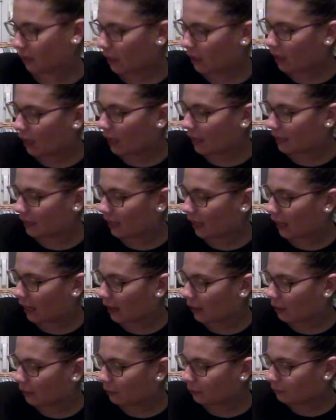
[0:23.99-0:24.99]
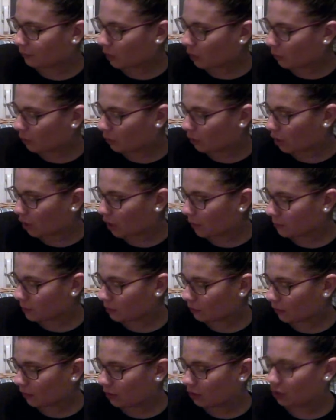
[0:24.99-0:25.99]
A cow? With arms
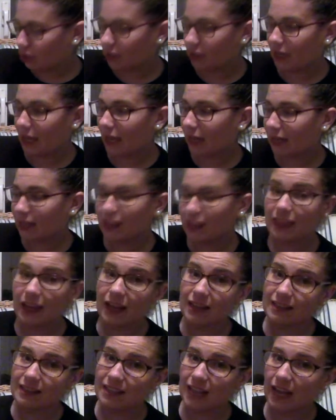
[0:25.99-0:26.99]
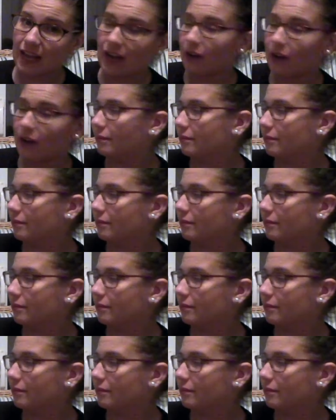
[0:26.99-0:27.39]
around her neck, that's how.